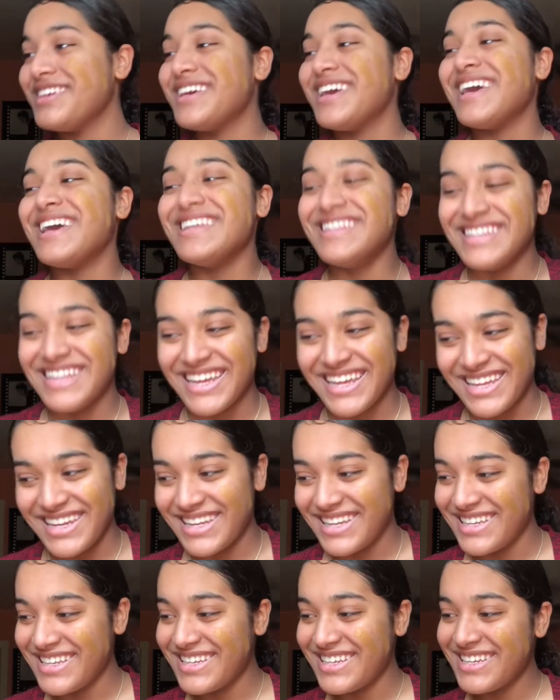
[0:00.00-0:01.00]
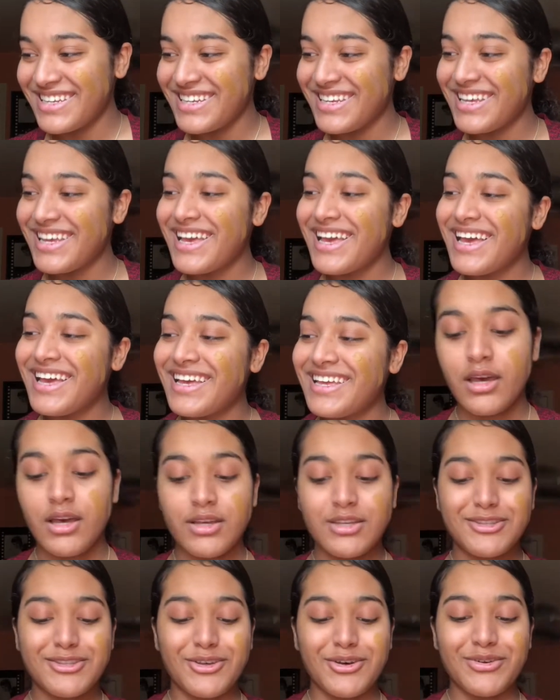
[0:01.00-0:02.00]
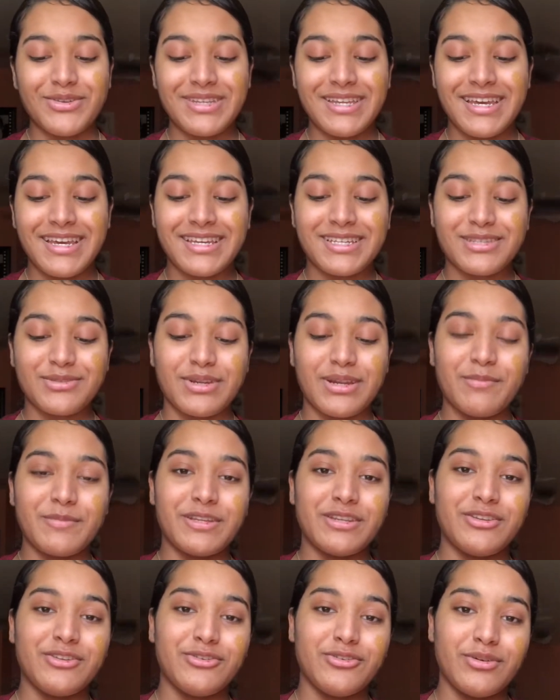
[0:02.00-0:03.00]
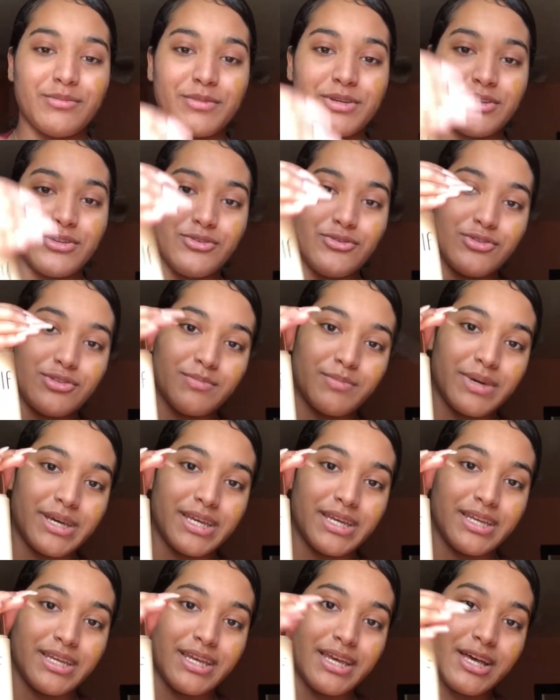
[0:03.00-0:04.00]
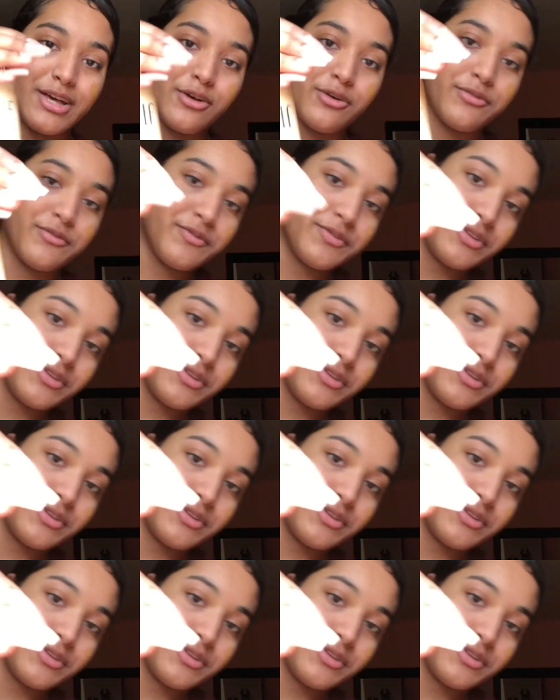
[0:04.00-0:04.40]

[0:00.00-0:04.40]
And then, so next what I'm gonna do, I'm gonna use my e.l.f.